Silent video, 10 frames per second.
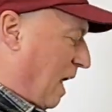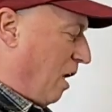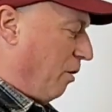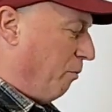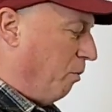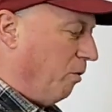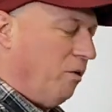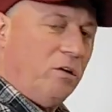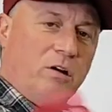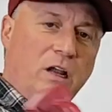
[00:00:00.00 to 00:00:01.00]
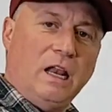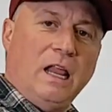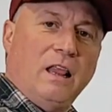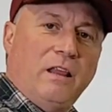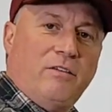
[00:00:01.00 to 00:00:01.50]
a gallon of water,
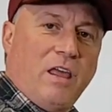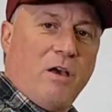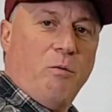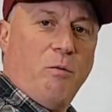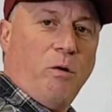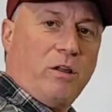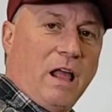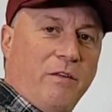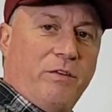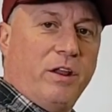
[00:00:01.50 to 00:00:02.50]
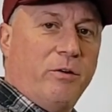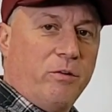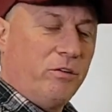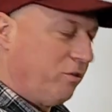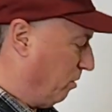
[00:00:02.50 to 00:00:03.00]
and then let's take a walk down to the
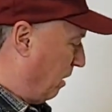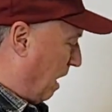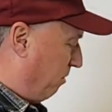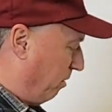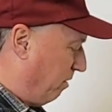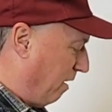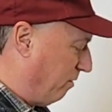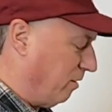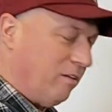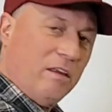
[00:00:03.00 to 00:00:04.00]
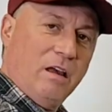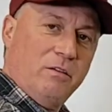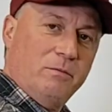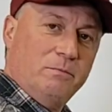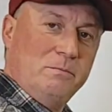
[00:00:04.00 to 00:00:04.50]
orchard and actually test this
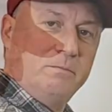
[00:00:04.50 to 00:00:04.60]
out.